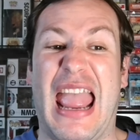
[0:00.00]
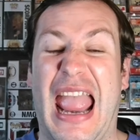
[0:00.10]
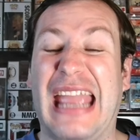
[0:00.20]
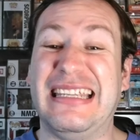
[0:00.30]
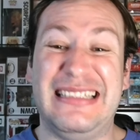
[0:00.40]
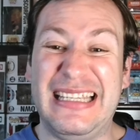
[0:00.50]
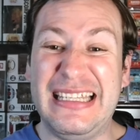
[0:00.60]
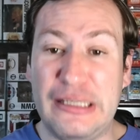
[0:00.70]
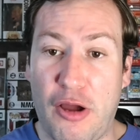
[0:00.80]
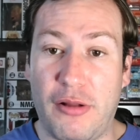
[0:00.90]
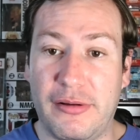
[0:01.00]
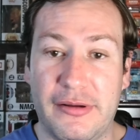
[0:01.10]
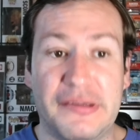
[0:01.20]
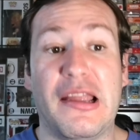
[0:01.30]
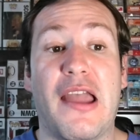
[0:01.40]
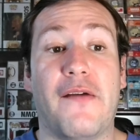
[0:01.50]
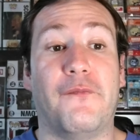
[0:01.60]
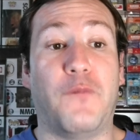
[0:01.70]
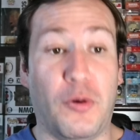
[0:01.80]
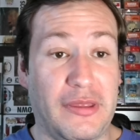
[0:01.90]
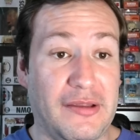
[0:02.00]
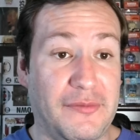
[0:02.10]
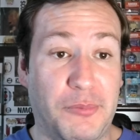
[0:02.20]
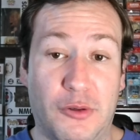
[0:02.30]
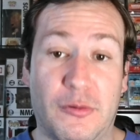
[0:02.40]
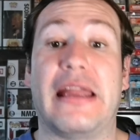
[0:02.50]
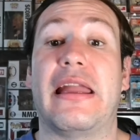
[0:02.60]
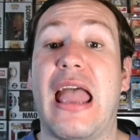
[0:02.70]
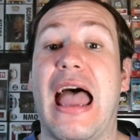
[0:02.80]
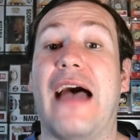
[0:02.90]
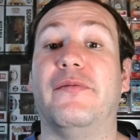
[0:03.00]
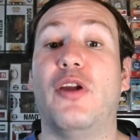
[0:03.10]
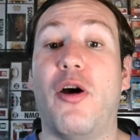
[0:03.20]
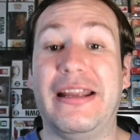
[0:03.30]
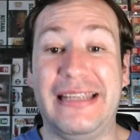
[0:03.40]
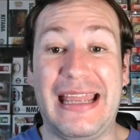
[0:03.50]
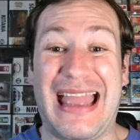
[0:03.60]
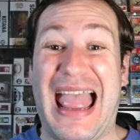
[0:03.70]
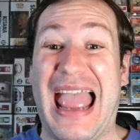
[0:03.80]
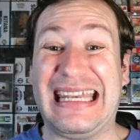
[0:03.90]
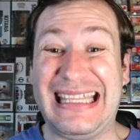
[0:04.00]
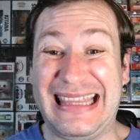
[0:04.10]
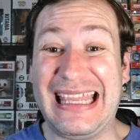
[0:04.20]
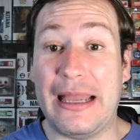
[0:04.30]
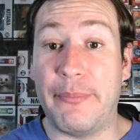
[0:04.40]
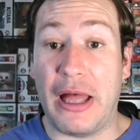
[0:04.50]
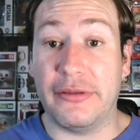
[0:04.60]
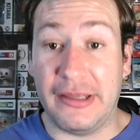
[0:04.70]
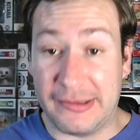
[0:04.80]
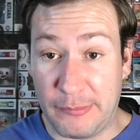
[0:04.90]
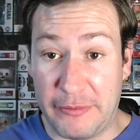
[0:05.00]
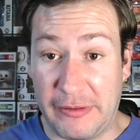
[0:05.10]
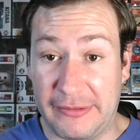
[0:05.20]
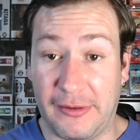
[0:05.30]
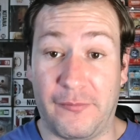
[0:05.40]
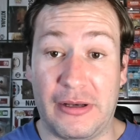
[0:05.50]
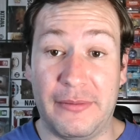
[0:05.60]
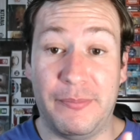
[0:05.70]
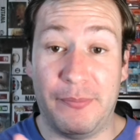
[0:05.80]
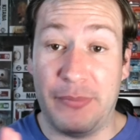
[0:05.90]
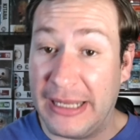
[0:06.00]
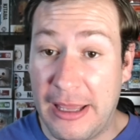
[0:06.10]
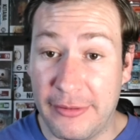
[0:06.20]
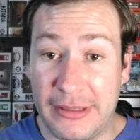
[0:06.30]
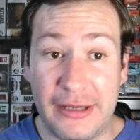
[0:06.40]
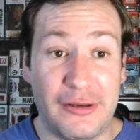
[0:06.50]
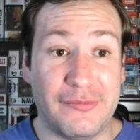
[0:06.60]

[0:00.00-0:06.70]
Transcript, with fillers: $18 for this Blu-ray. I have no idea anything about this movie. So if anybody out there knows